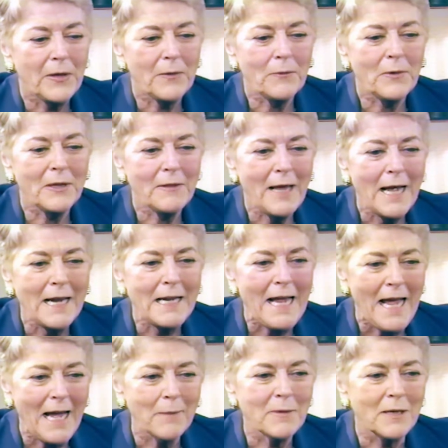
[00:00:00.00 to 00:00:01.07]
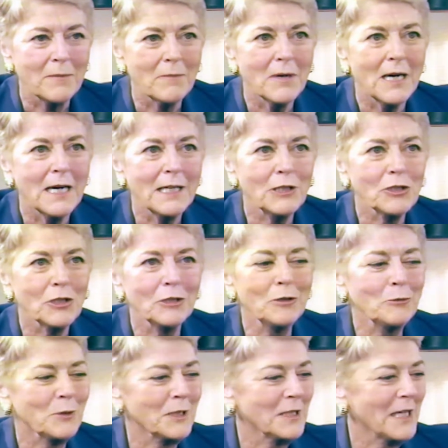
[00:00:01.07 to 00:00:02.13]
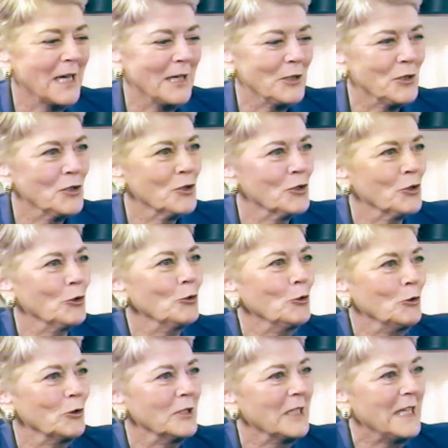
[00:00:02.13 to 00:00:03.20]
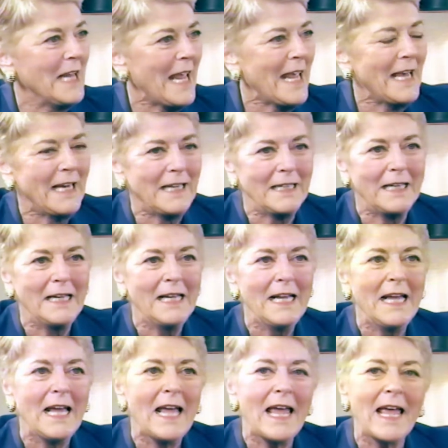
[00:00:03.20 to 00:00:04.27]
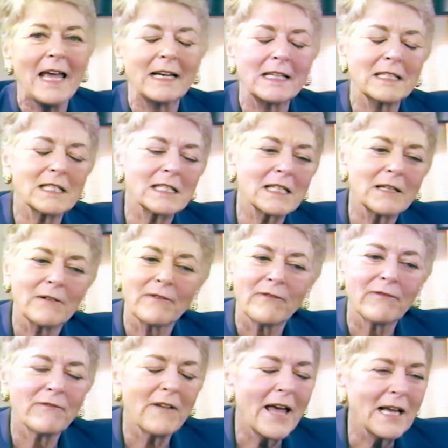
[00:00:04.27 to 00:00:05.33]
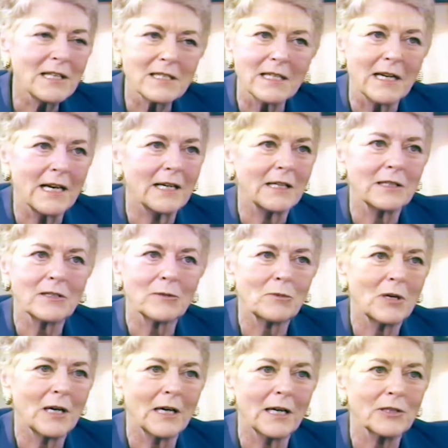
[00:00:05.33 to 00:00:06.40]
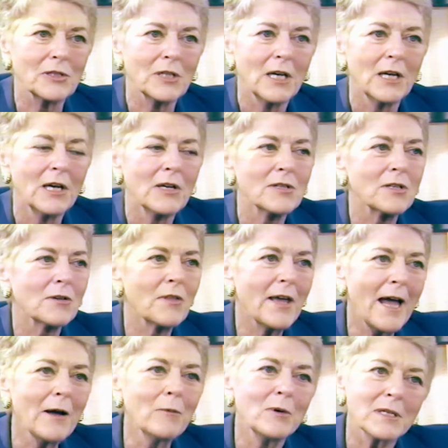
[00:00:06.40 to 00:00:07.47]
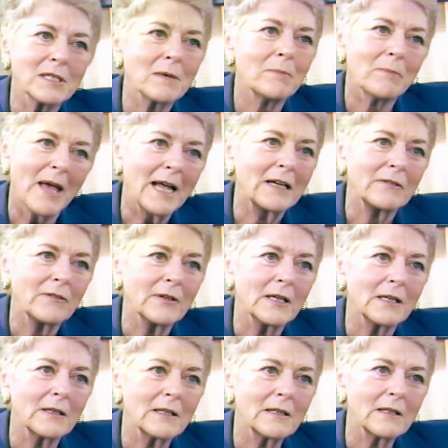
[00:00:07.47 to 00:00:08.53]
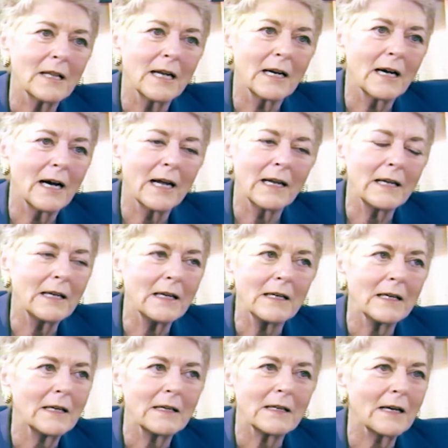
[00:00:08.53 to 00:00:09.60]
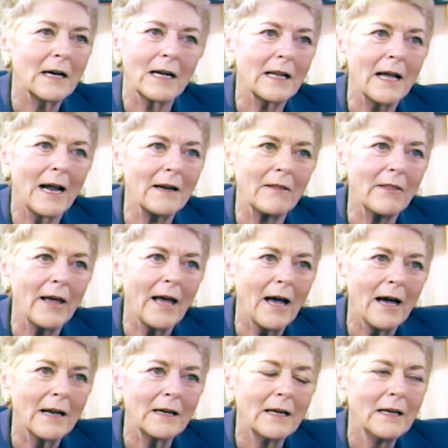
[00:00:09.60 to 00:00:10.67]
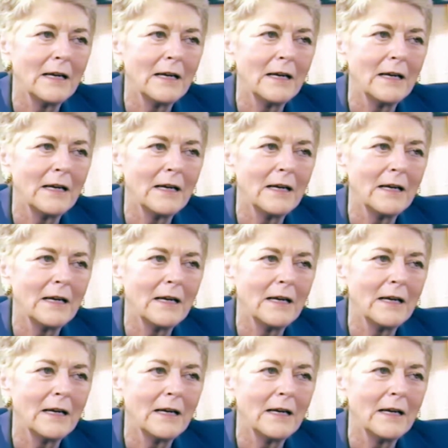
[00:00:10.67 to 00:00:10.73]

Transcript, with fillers: when that happened, my children kind of circled oh. again, and it's fascinating to watch. So that was a benefit that I got out of that.